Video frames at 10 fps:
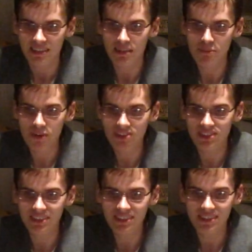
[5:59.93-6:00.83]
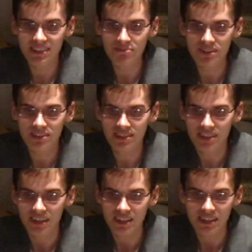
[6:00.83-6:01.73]
the more zealously must
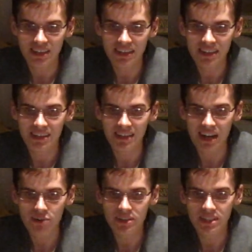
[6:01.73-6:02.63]
he now